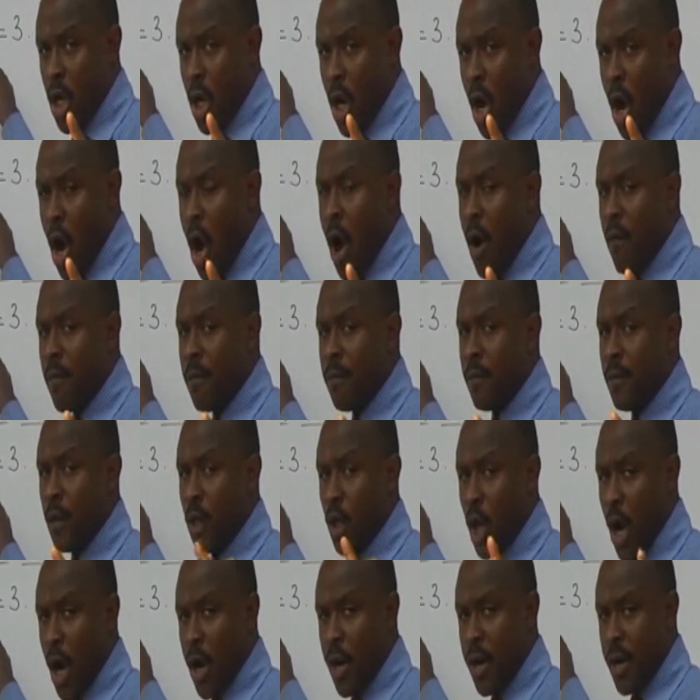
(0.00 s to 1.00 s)
law of
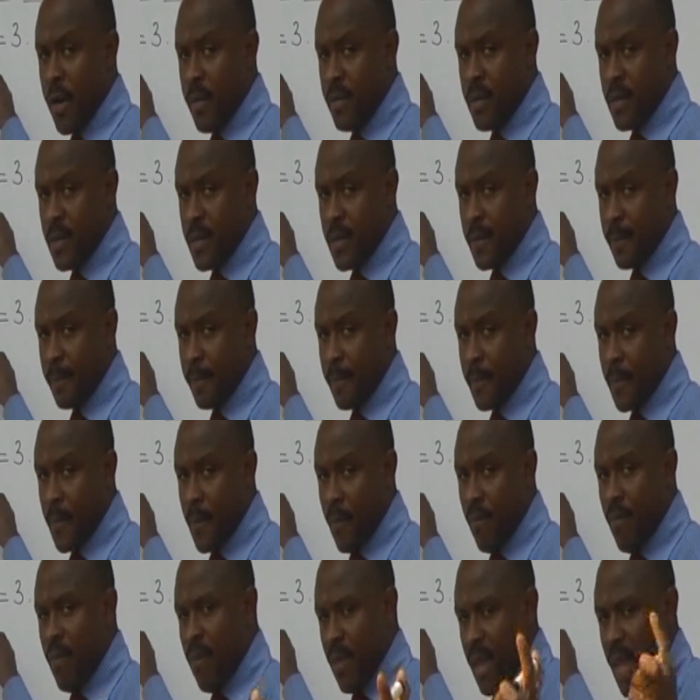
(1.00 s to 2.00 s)
logarithms.
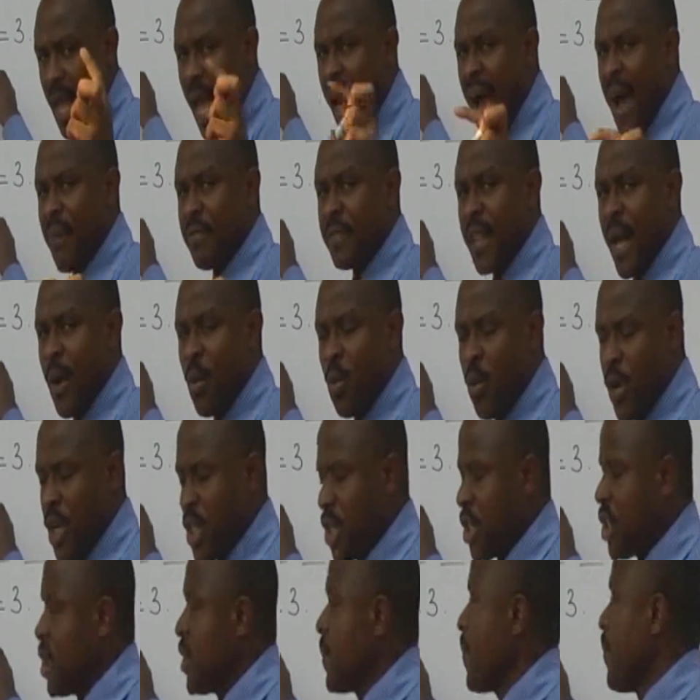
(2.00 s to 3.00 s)
After
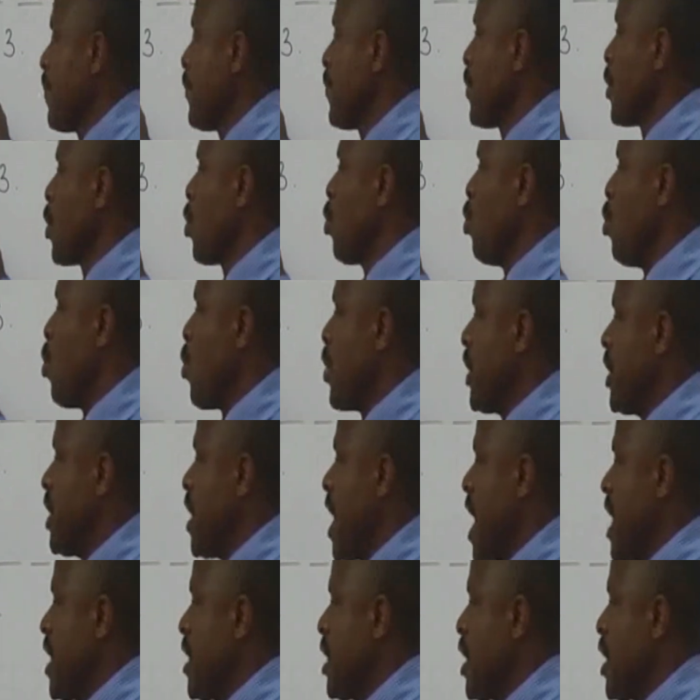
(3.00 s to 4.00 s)
which, we will change